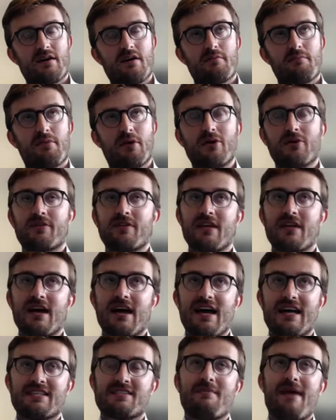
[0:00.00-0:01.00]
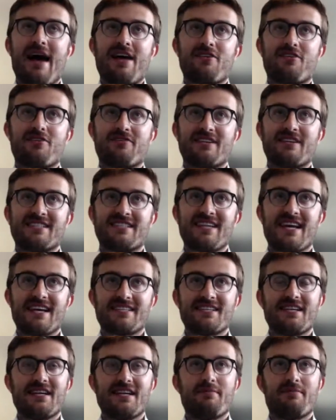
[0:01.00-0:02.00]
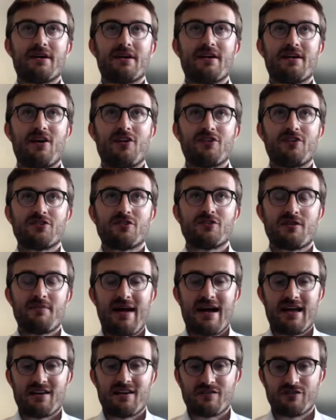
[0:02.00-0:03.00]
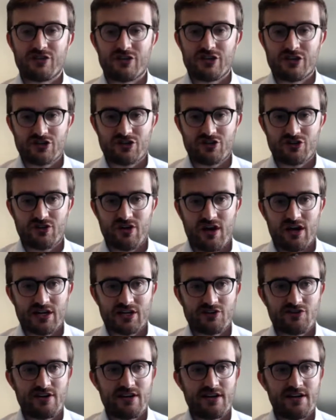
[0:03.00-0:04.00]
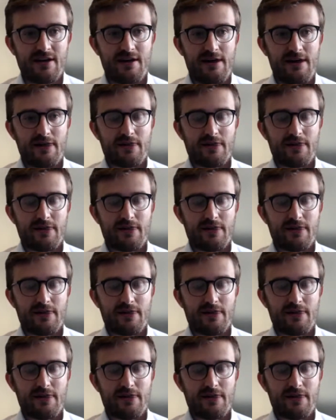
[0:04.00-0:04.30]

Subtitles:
both as a matter of necessity, but also as a matter of judicial doctrine,